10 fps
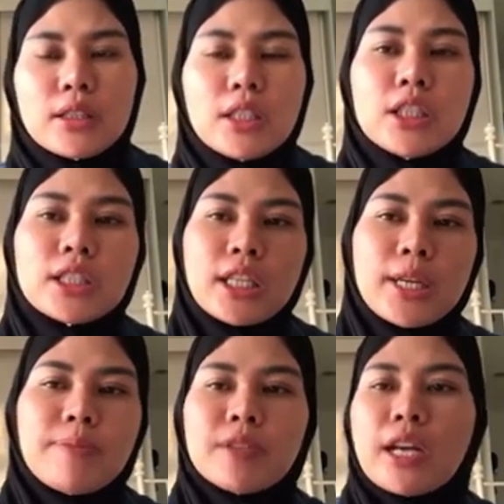
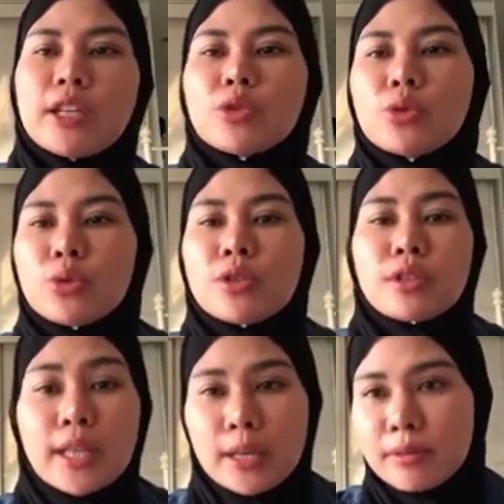Okay, got 2
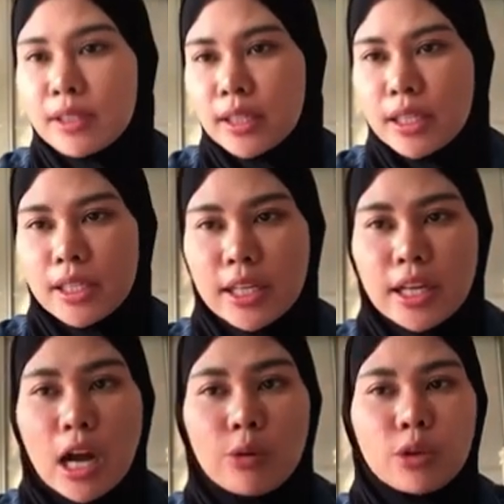steps: cleaning
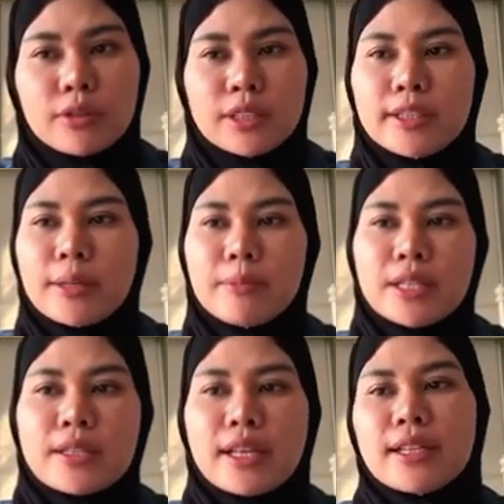out of the
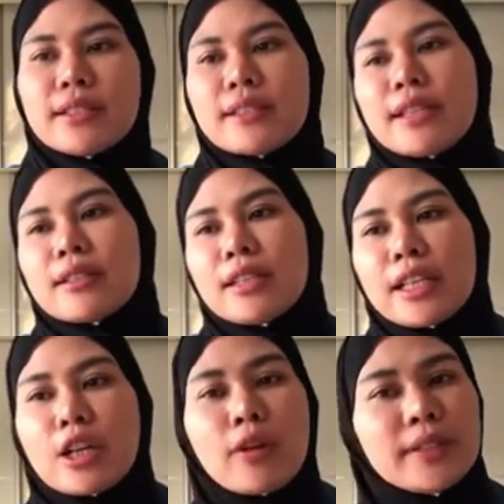debris and
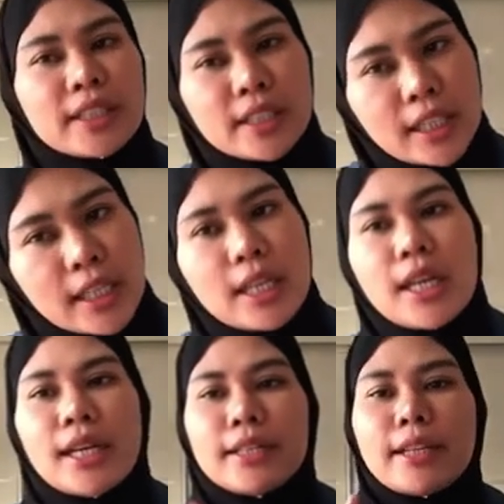settling of the grid.
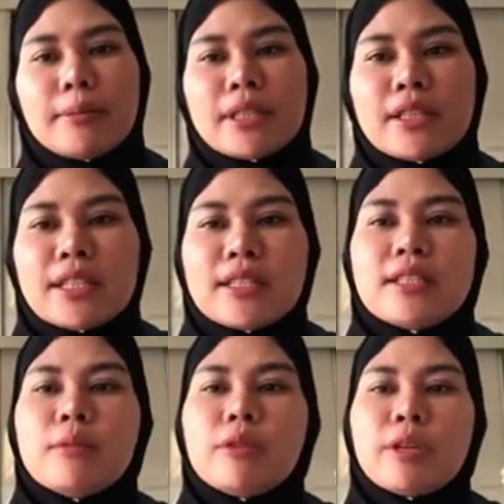Debris is
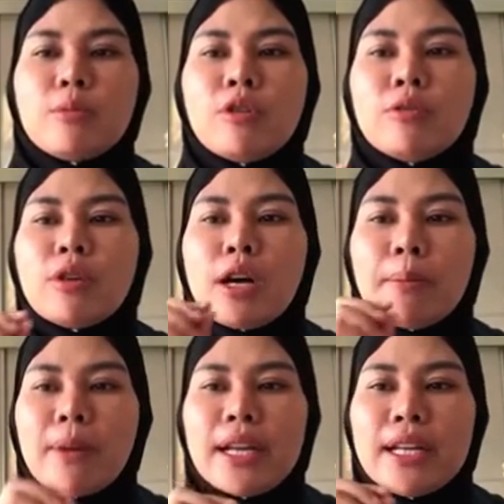the remove
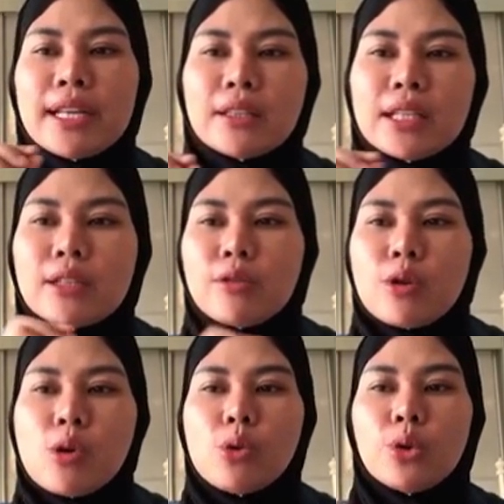by letting
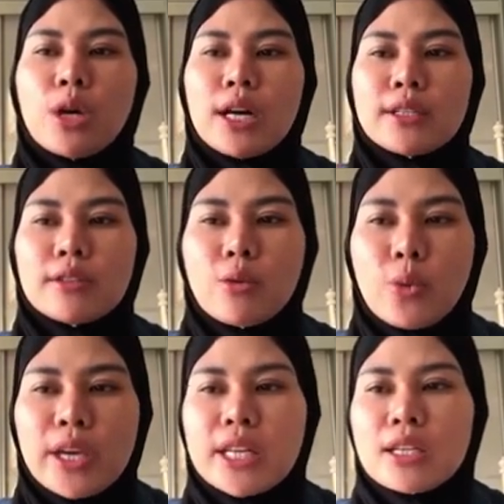raw
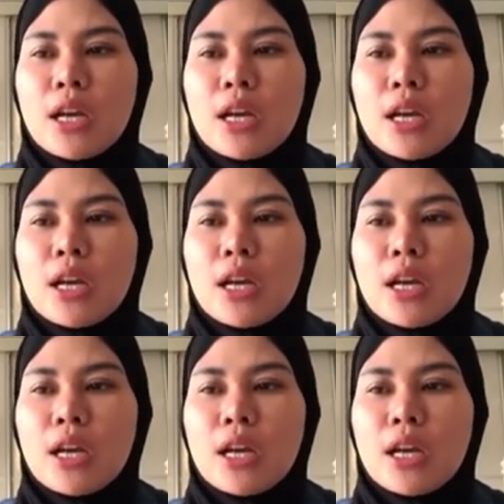sewage